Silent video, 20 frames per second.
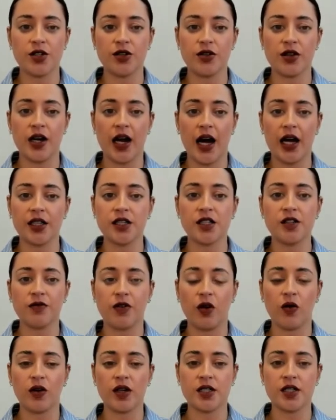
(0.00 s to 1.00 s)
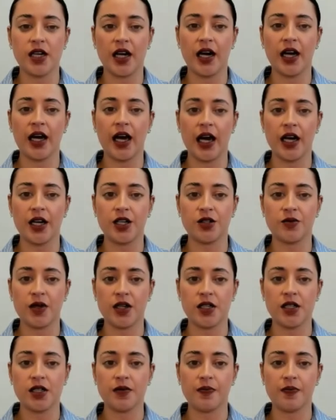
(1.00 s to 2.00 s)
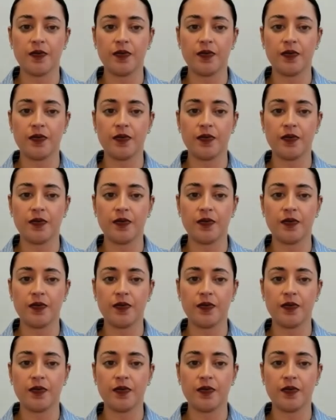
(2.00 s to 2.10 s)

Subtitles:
to enhance focus and engagement.